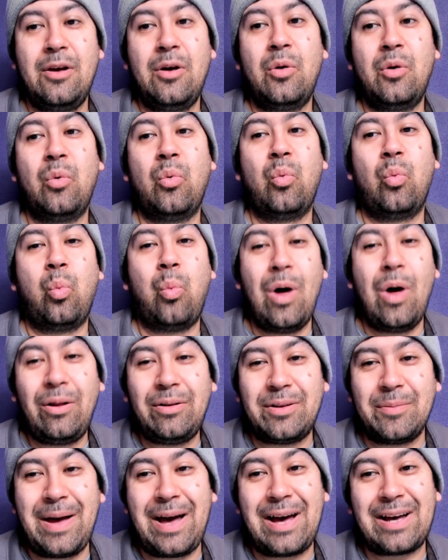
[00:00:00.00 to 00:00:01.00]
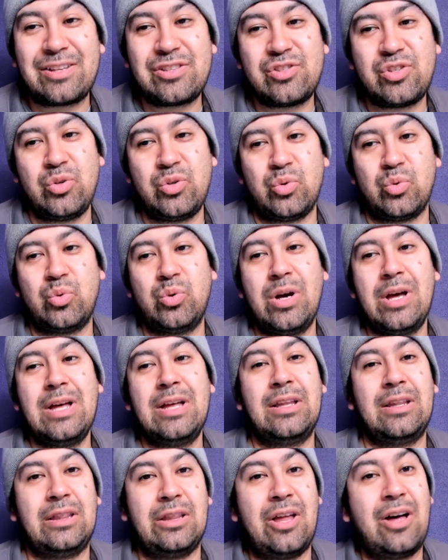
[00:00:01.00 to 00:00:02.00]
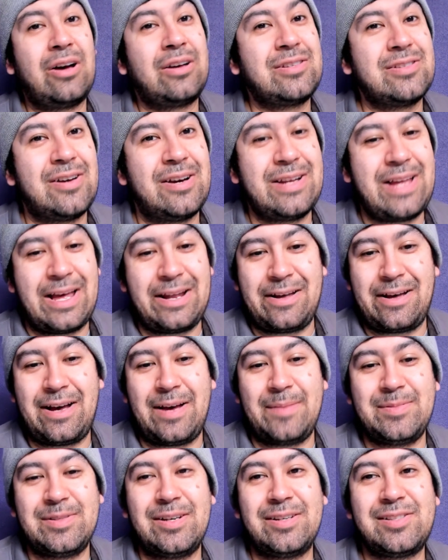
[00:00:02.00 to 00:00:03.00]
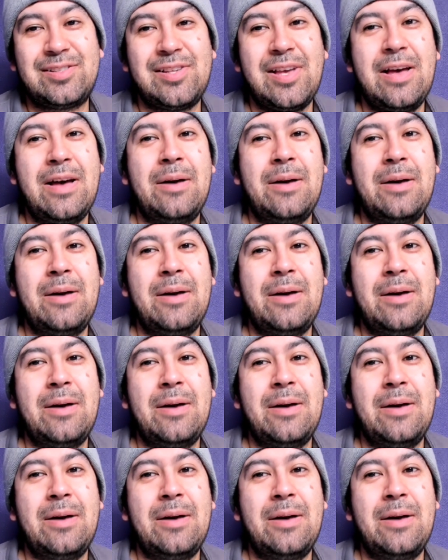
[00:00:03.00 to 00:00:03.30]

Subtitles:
Welcome back to Locked On Anaheim Ducks,